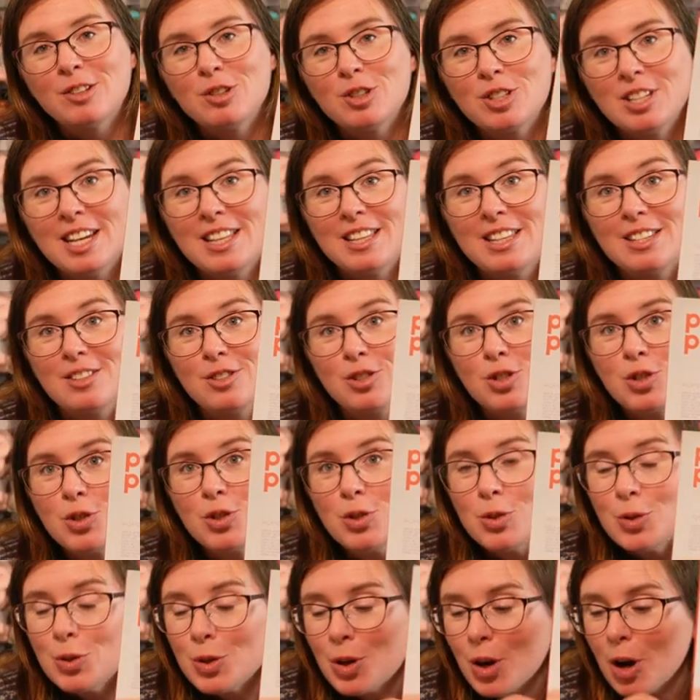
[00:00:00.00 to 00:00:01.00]
looks like there's
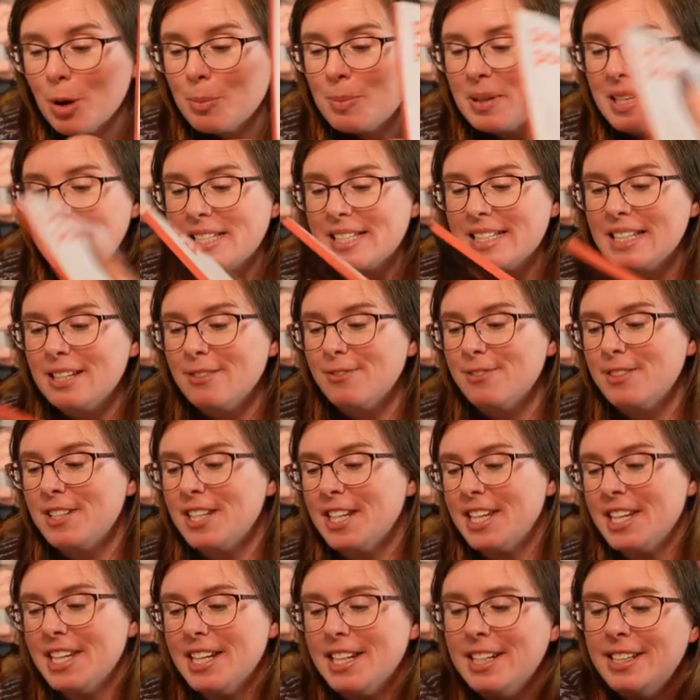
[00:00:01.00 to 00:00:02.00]
two copies left
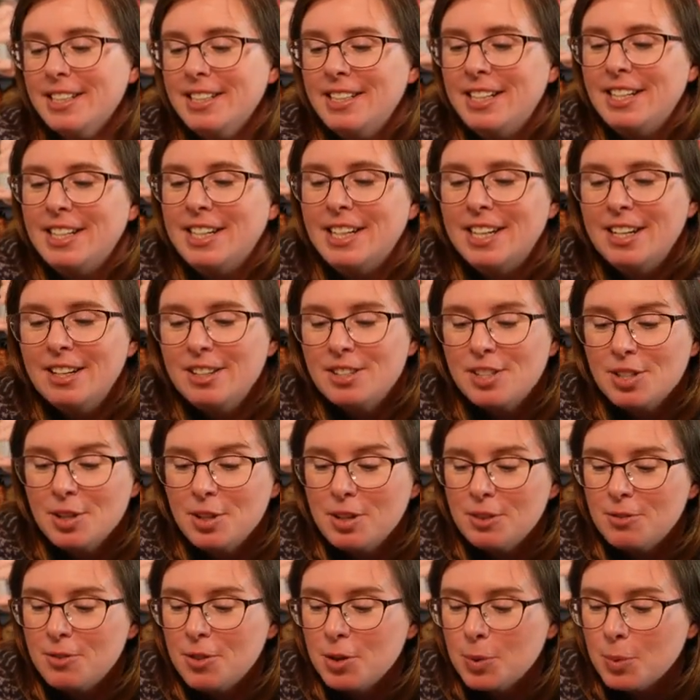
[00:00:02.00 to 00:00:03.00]
here. So
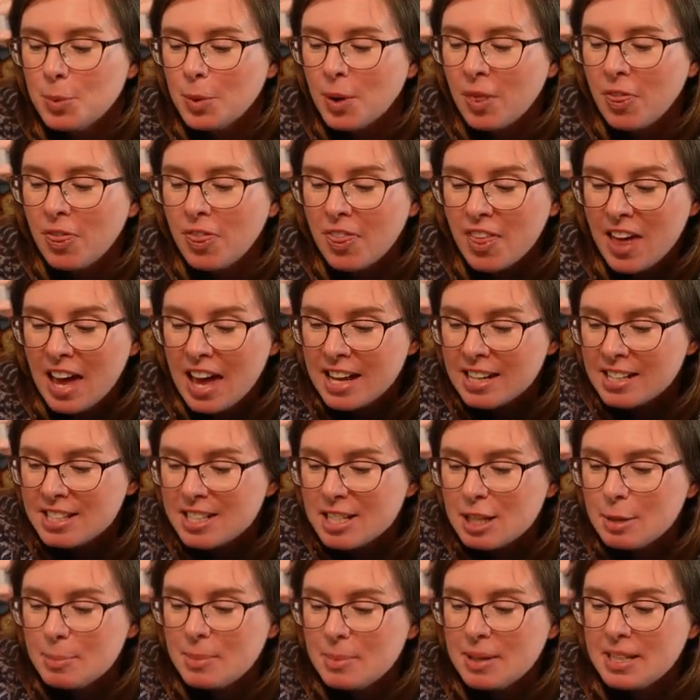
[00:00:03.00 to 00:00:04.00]
if you want
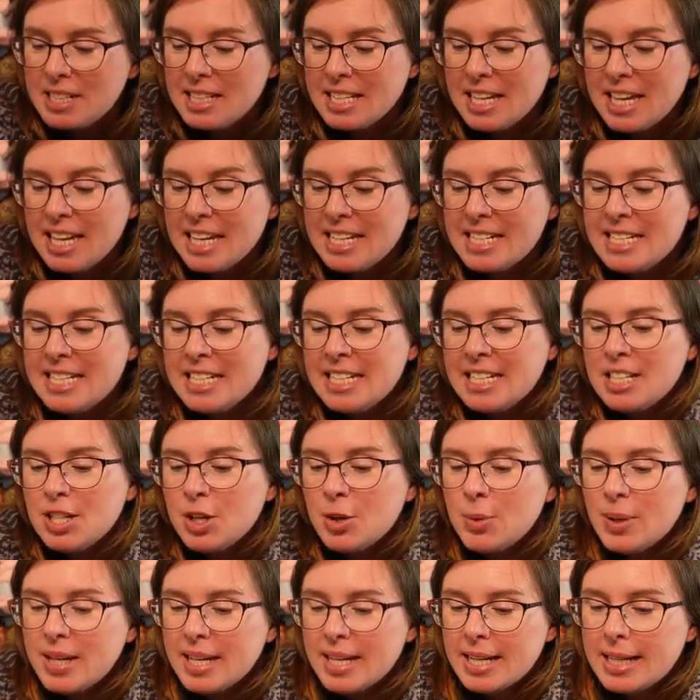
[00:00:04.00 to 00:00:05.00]
that, you better get in
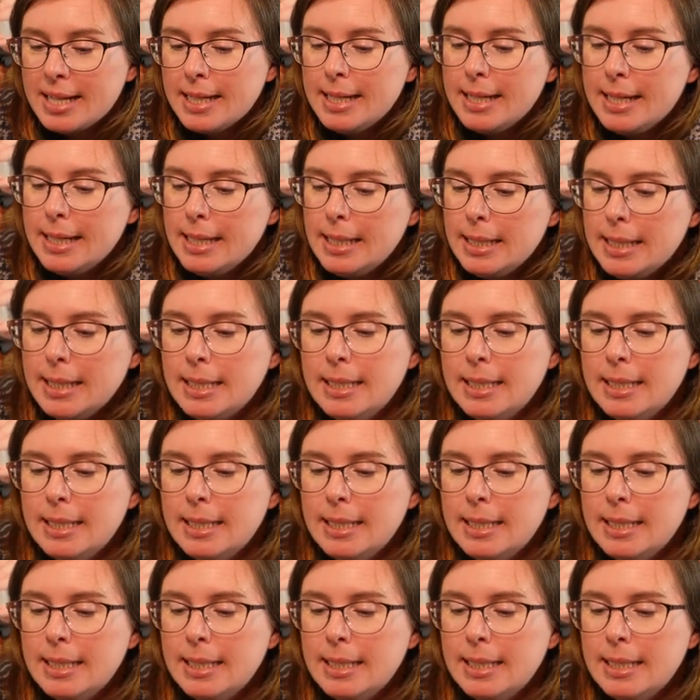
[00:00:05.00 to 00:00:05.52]
quickly.